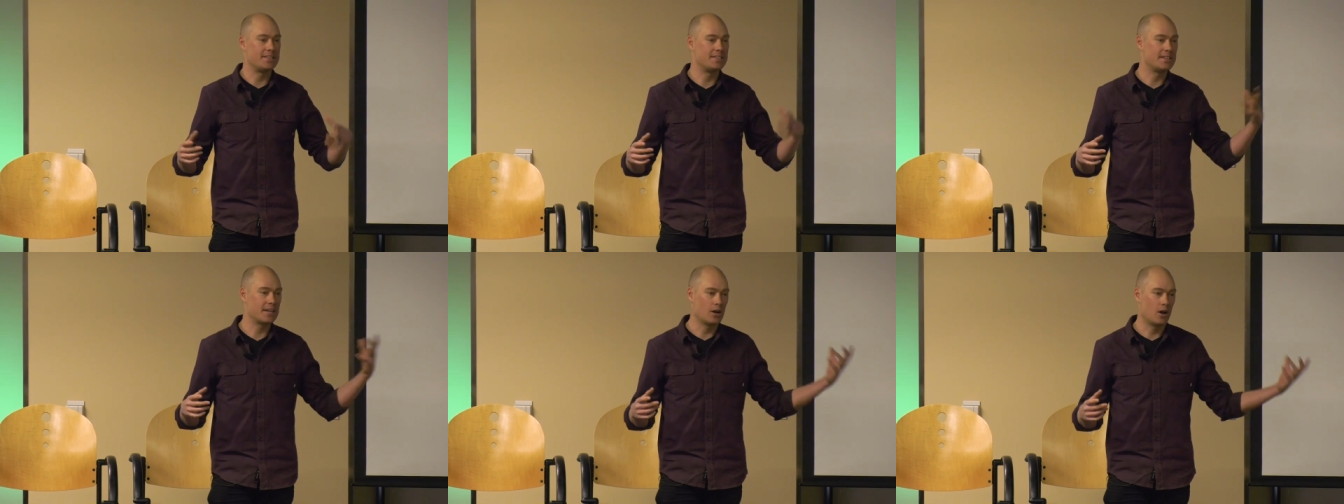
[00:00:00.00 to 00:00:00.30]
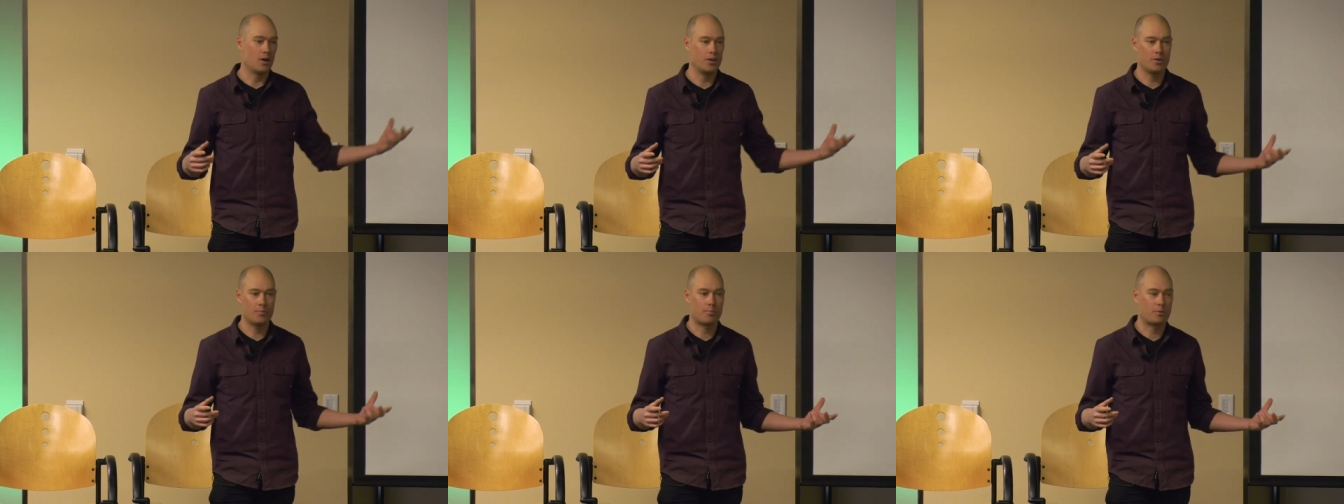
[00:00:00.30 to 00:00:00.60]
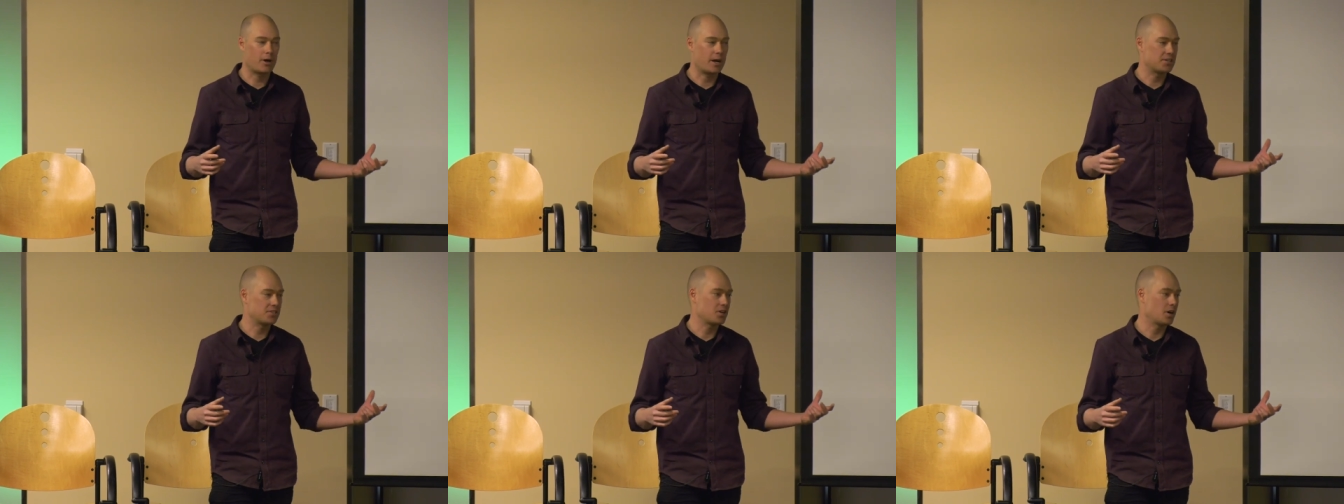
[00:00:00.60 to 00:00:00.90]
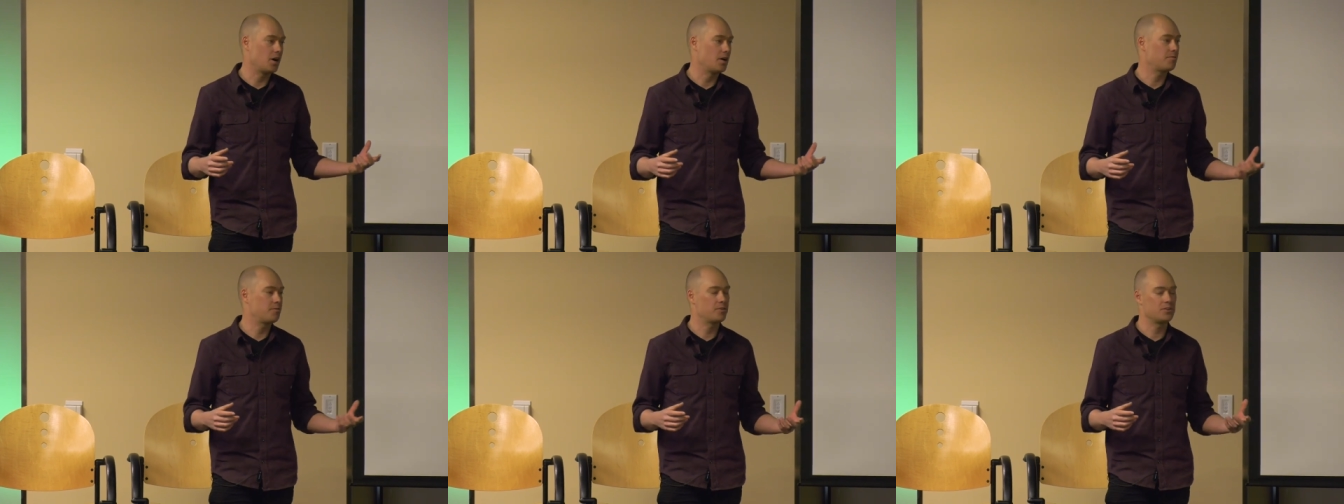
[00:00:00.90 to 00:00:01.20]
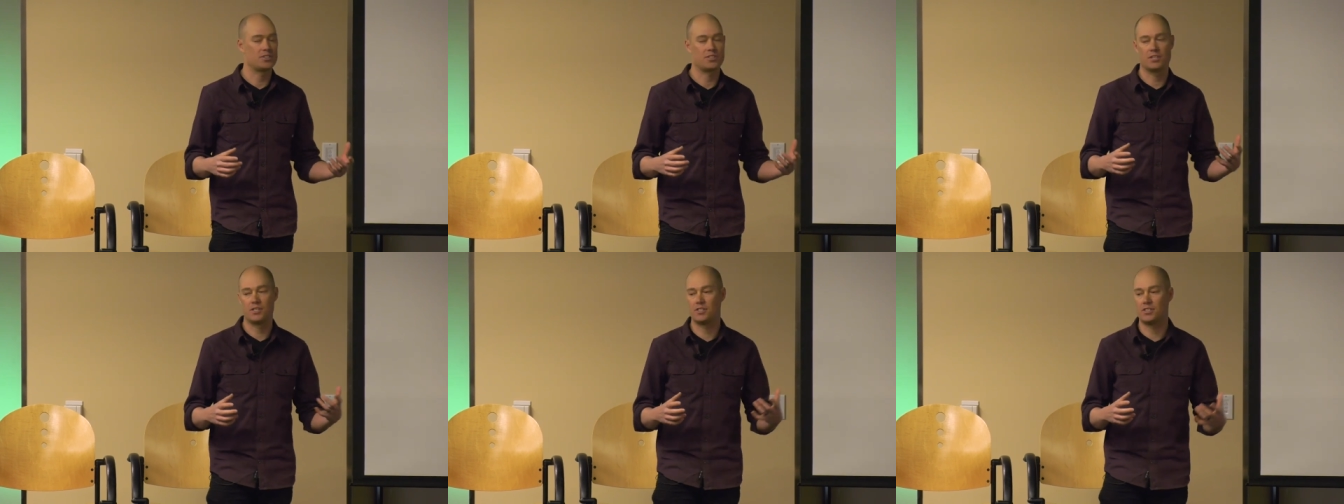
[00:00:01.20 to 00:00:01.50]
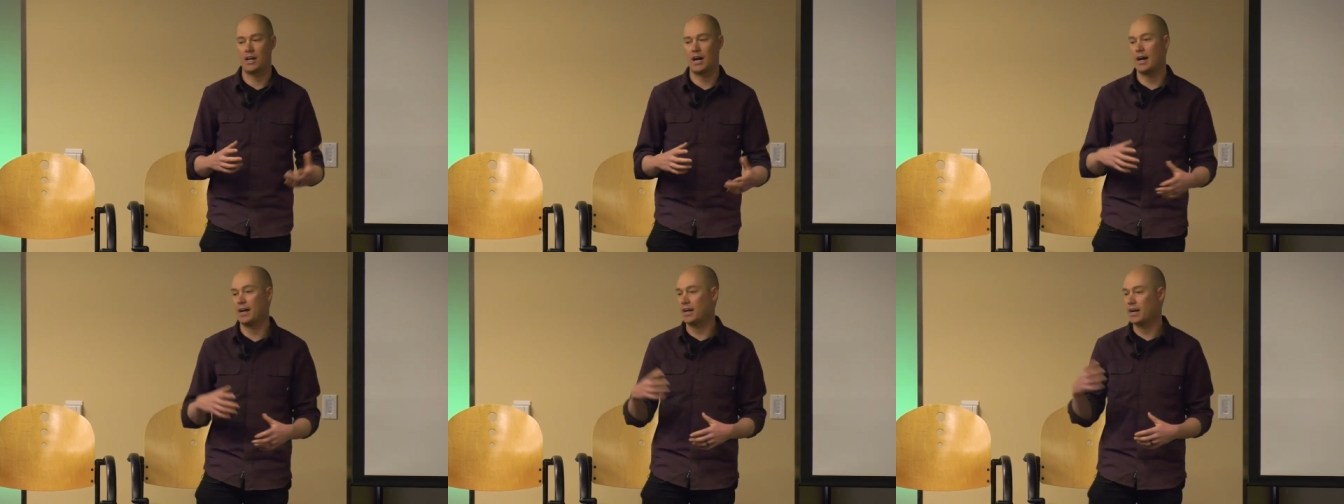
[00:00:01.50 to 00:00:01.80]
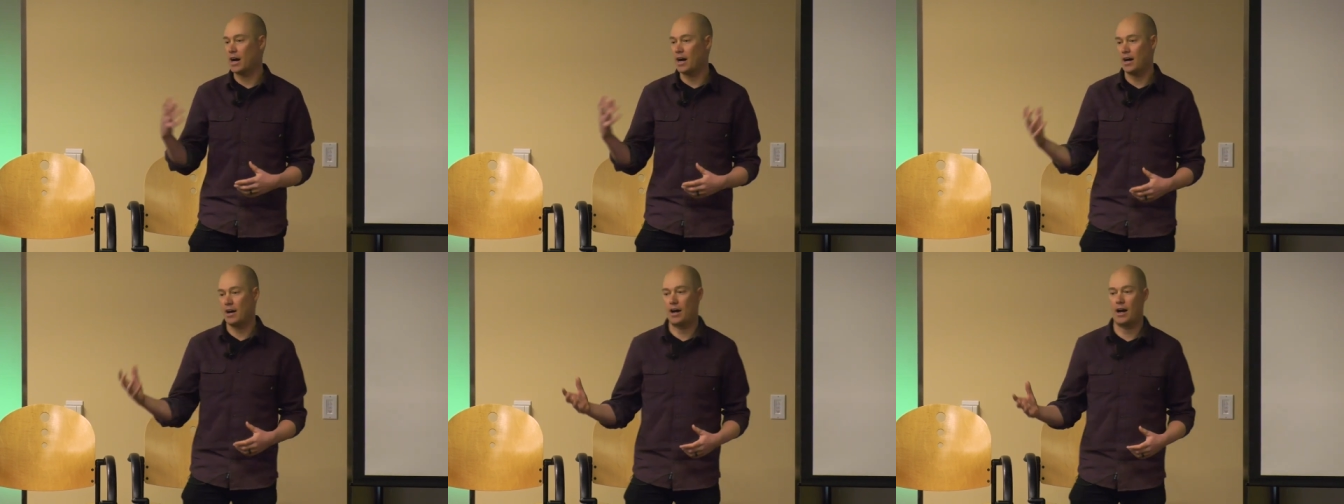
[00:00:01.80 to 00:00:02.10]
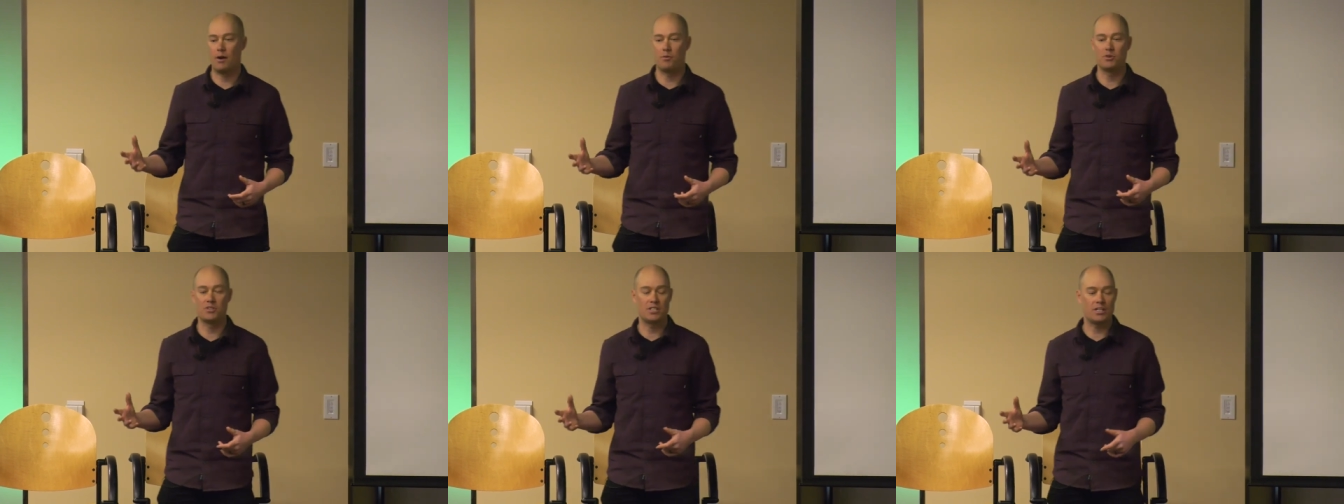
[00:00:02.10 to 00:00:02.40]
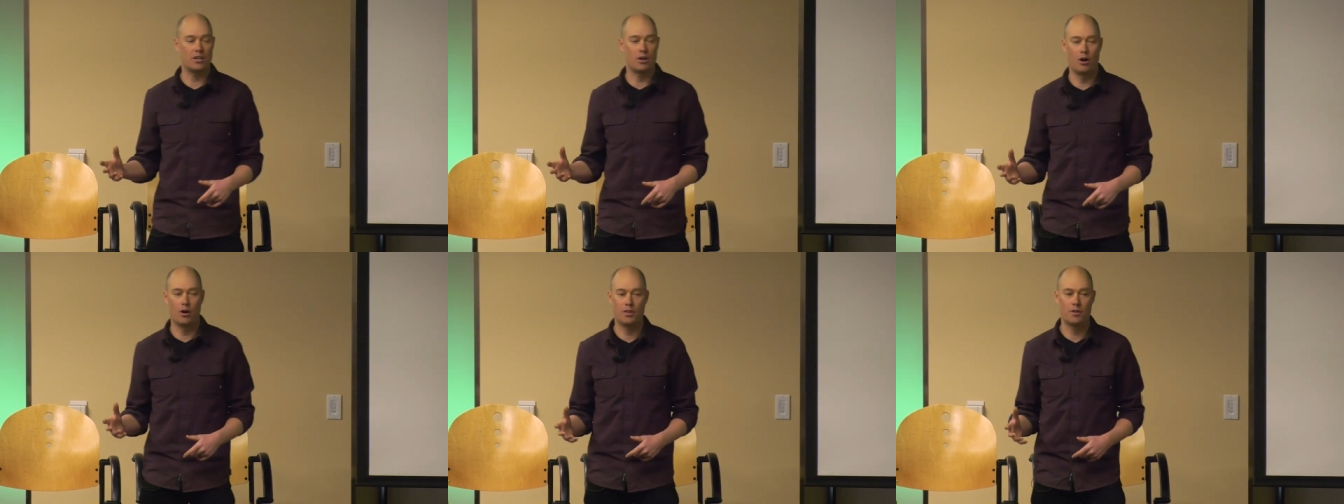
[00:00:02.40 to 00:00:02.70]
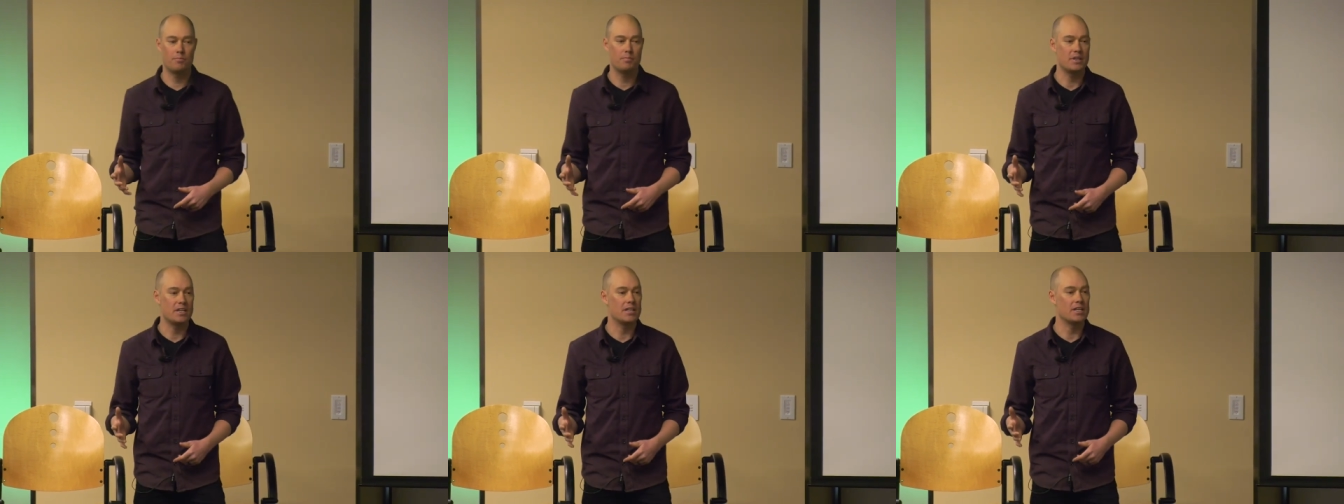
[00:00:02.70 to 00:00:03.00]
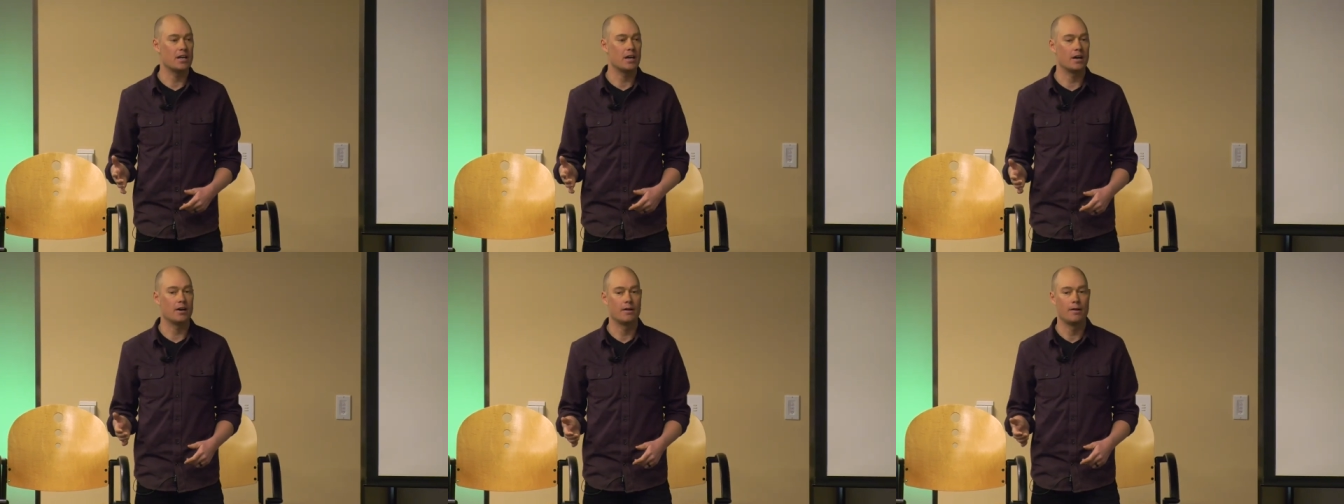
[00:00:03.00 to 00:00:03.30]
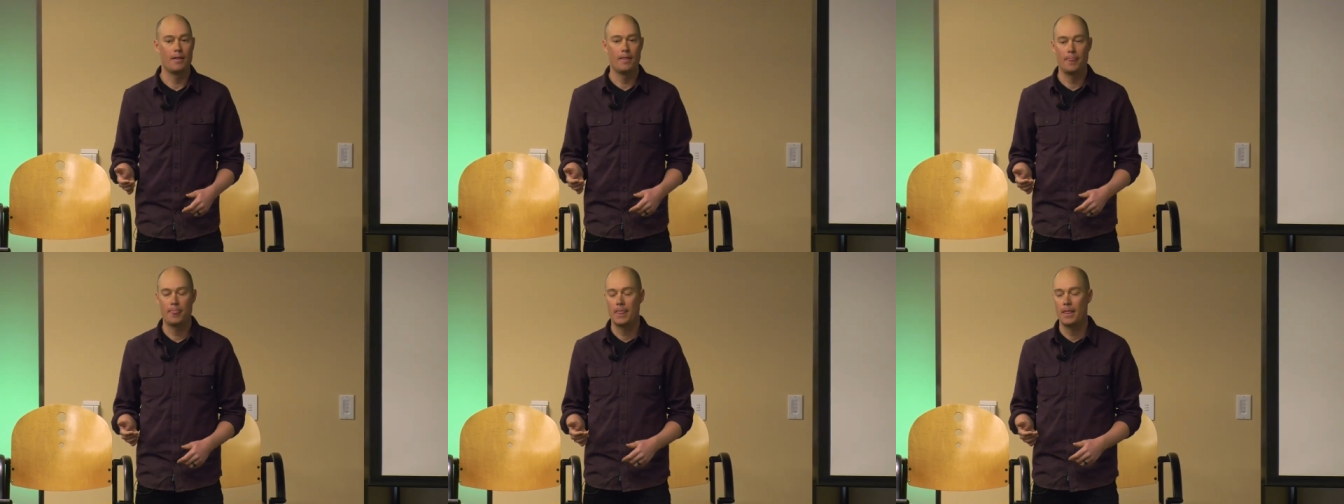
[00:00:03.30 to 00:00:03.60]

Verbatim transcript: I did all the press conferences. I was in all the media.